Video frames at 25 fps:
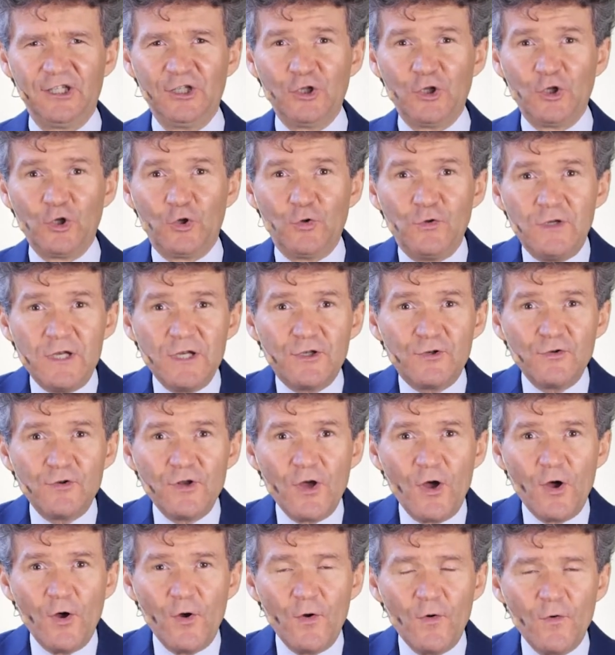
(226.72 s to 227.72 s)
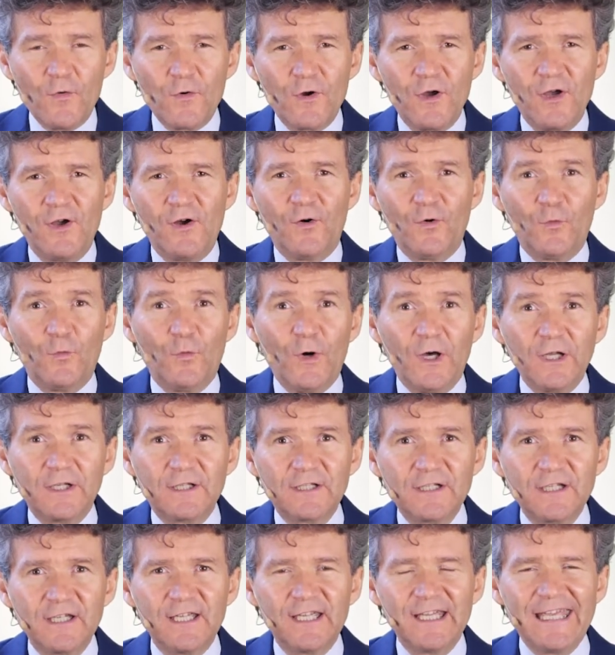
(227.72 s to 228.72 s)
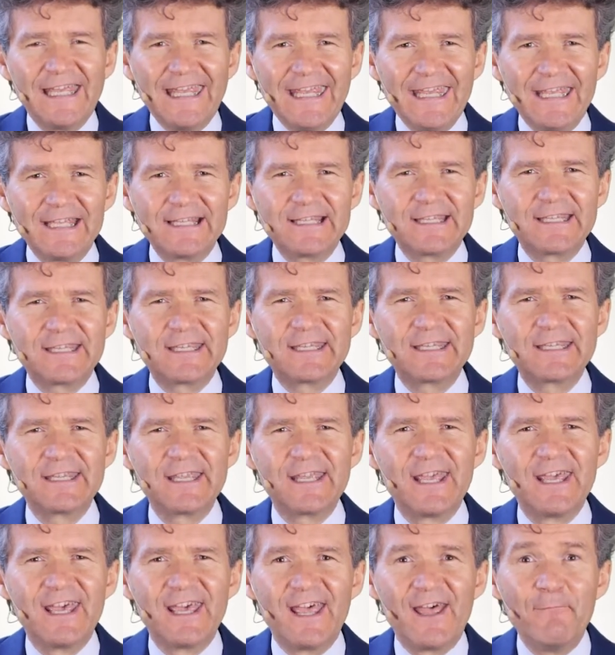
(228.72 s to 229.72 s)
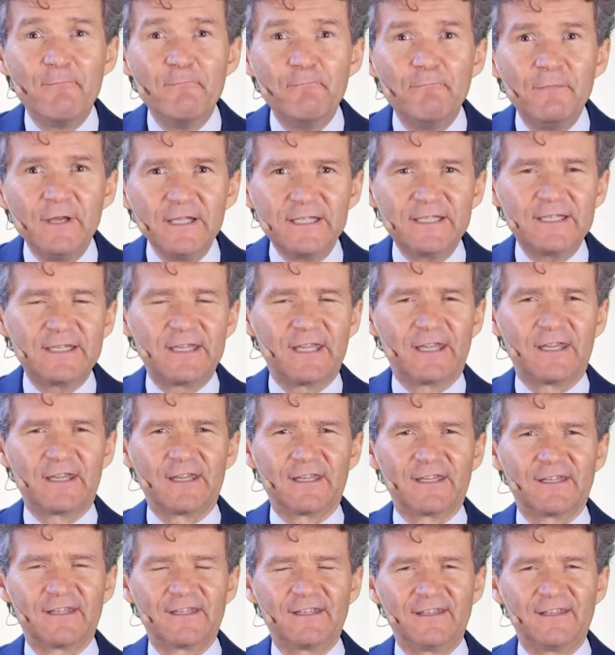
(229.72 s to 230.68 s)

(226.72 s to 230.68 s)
you need to know what is missing.